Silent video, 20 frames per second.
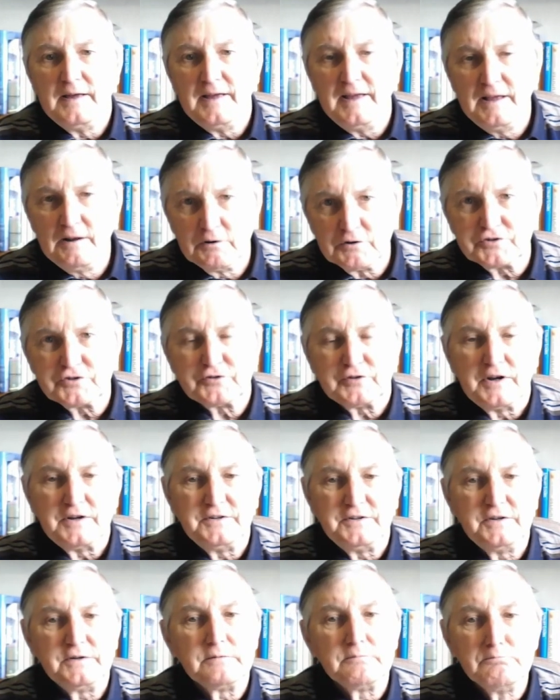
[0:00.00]

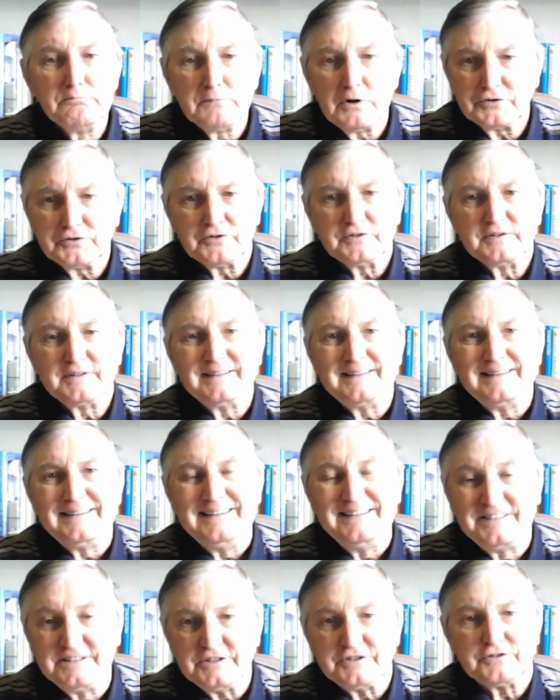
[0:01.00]
illustrated modern
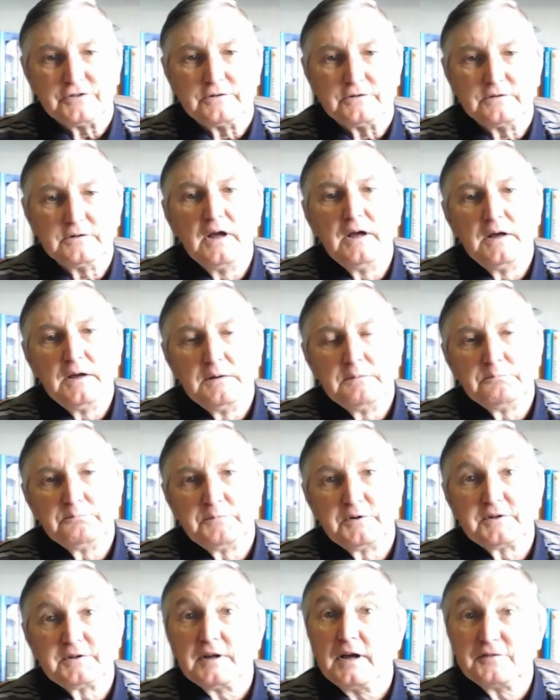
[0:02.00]
edition,
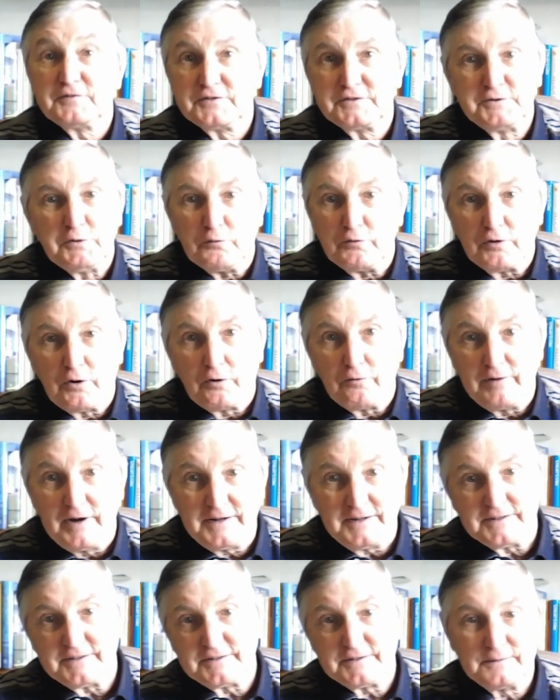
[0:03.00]
but have still not
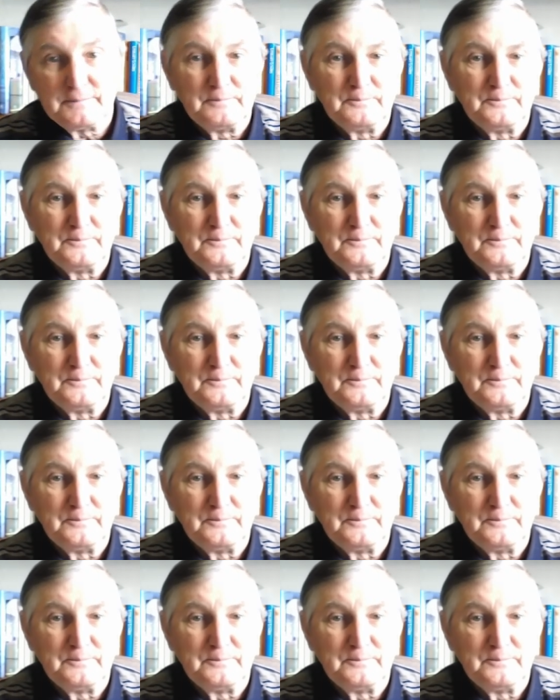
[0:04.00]
read it.